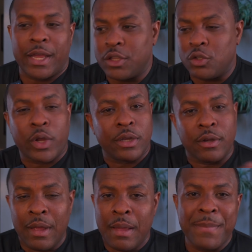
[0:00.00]
And you can
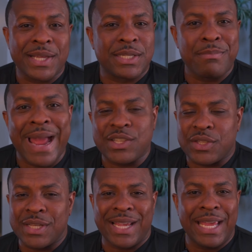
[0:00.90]
mix and match
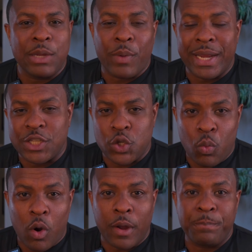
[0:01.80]
this any way that you
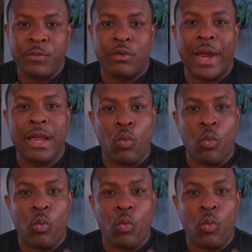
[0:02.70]
want, all right?